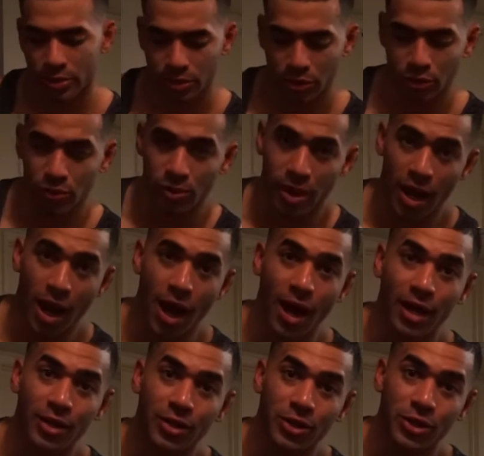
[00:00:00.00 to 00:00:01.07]
Do
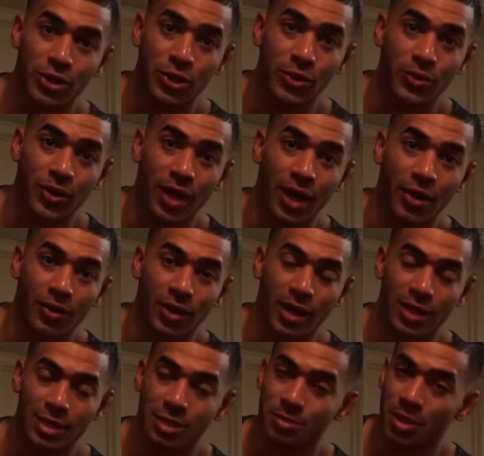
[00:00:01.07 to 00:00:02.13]
not do that,
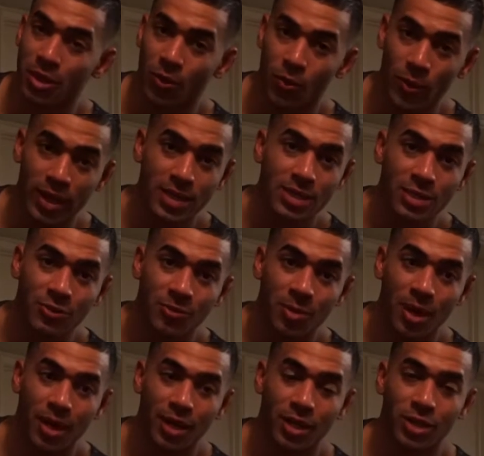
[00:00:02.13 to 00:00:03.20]
okay? It's going to be a waste of
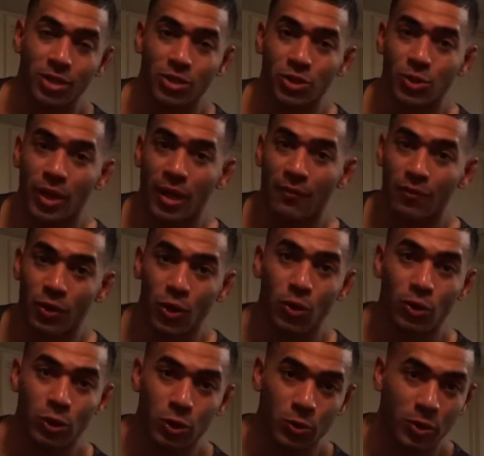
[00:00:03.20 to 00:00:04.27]
money because you have no
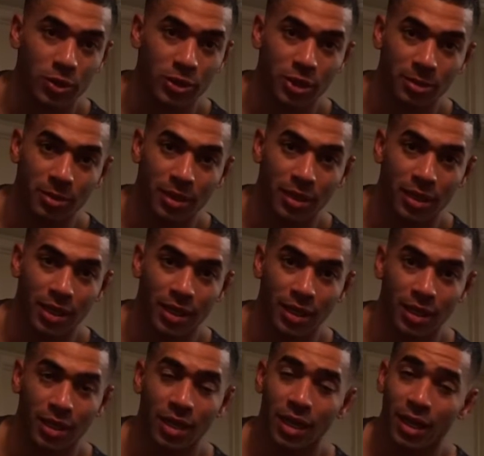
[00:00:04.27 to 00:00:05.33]
clue what you're going to be
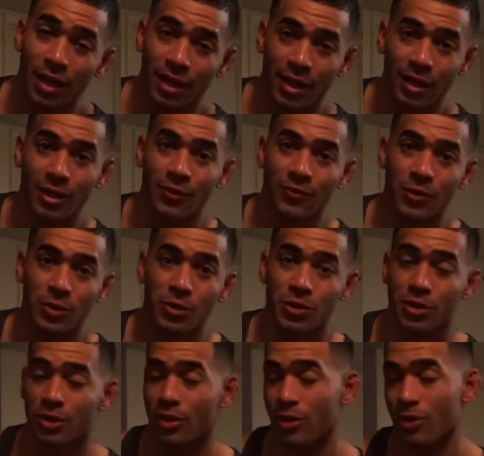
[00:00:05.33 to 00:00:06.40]
thinking in the
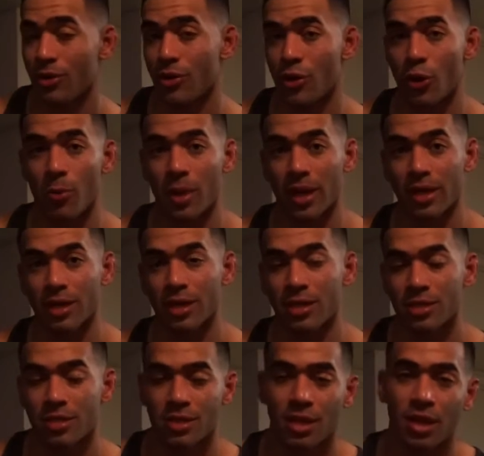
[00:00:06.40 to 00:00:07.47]
future. Nobody
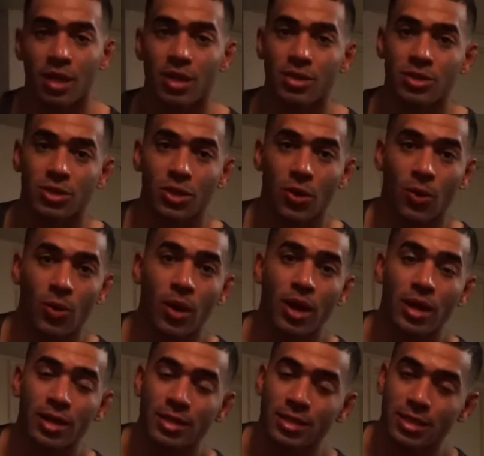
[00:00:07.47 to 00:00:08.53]
does. So
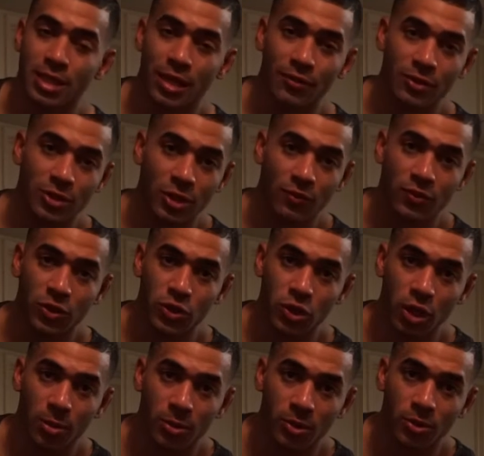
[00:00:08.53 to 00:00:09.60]
save yourself the
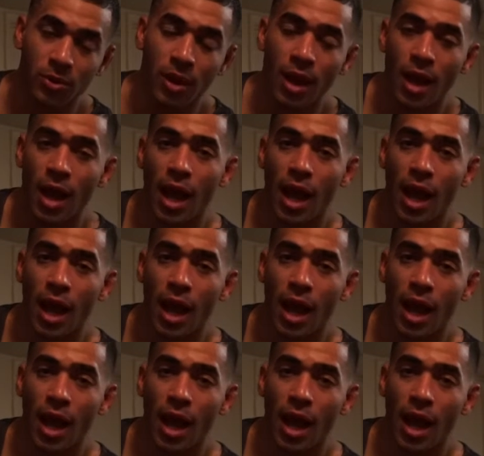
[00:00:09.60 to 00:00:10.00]
trouble.